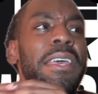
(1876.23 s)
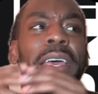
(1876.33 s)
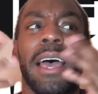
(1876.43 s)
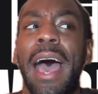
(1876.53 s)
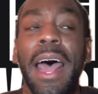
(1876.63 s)

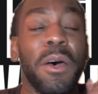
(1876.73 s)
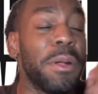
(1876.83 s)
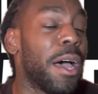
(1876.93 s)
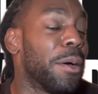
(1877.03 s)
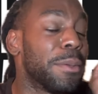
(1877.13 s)
I don't
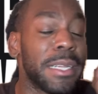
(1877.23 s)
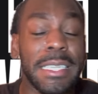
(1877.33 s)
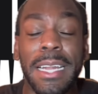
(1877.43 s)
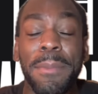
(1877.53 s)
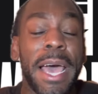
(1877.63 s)
know.
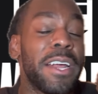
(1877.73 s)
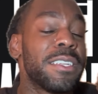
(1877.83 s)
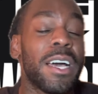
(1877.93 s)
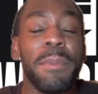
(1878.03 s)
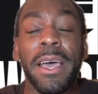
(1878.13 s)
Listen, I'm not here to
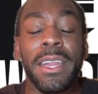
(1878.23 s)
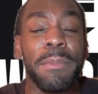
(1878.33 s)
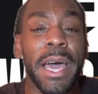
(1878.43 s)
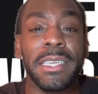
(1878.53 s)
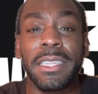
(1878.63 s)
talk about
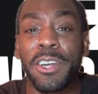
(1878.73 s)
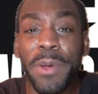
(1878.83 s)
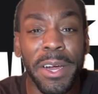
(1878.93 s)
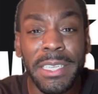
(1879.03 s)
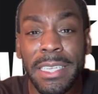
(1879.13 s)
anybody's
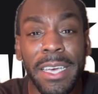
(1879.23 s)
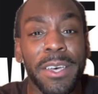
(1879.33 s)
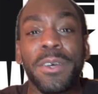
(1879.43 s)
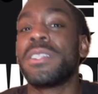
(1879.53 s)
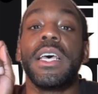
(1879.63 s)
literary
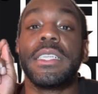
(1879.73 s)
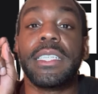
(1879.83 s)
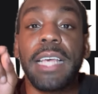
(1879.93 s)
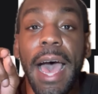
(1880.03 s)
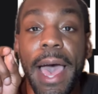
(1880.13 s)
skills.
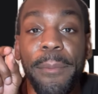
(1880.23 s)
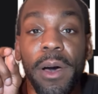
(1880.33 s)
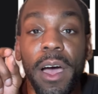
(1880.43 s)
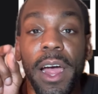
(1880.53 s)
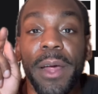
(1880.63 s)

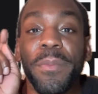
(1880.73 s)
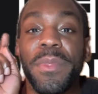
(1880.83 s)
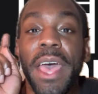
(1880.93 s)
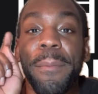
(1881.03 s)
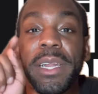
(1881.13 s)
Sidebar,
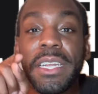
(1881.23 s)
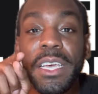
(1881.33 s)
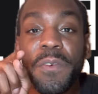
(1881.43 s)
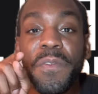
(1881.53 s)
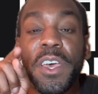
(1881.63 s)
that
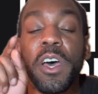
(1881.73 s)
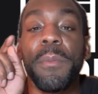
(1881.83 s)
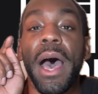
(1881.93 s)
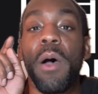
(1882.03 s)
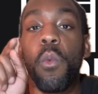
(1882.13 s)
Madea film,
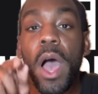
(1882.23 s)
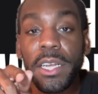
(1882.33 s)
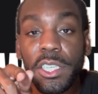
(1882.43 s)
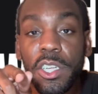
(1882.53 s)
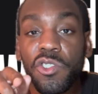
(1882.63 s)
I
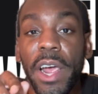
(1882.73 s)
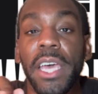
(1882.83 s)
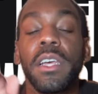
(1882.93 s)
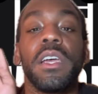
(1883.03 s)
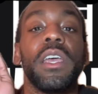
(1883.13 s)
watched the
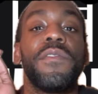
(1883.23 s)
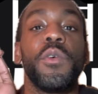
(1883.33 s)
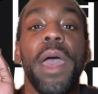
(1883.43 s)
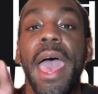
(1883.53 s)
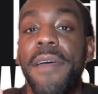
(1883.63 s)
trailer. If you
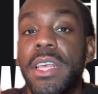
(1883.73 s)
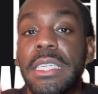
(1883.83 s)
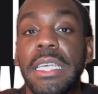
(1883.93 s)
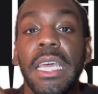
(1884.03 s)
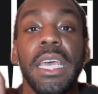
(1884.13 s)
haven't
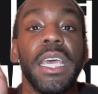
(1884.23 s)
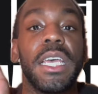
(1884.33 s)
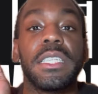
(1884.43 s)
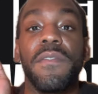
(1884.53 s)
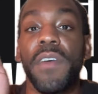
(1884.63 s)
seen it,
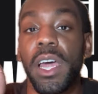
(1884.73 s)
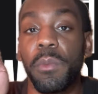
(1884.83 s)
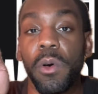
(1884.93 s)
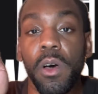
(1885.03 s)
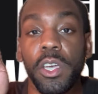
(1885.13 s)
it's
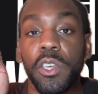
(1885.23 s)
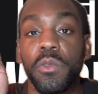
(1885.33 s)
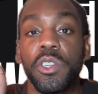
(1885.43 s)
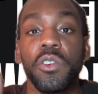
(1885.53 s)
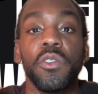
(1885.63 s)
available on
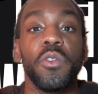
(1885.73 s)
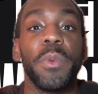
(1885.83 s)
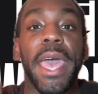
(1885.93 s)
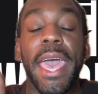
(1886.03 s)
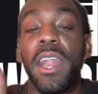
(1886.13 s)
YouTube
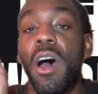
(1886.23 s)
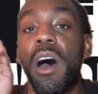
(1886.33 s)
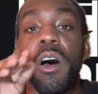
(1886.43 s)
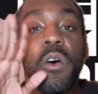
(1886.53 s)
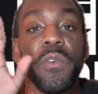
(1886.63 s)
and
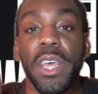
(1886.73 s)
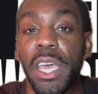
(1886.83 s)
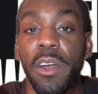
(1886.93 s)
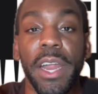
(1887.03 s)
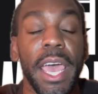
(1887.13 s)
all over the
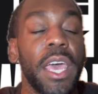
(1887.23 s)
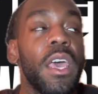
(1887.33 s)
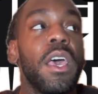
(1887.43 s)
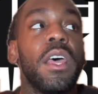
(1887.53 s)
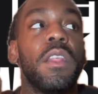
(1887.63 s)
internet.
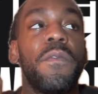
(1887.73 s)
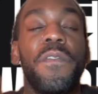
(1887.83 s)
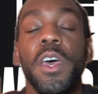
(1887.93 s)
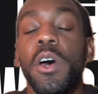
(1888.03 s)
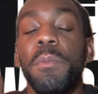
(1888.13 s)
The
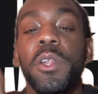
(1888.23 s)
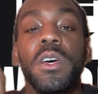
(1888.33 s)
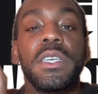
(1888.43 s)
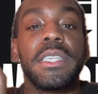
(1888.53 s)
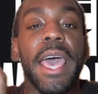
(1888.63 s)
film
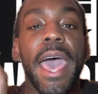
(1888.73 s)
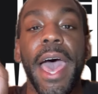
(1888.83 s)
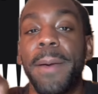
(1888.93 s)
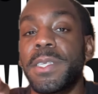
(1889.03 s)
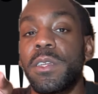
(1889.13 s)
looks
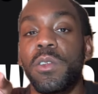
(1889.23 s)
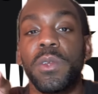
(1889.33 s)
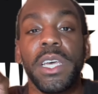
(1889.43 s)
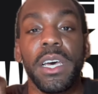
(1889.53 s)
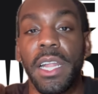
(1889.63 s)

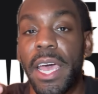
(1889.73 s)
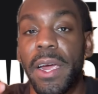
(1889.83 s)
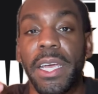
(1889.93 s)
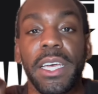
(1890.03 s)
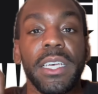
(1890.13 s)
absolutely
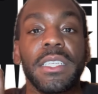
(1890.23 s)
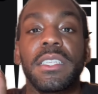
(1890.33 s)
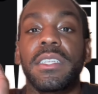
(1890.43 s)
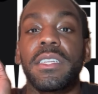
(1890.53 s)
hilarious.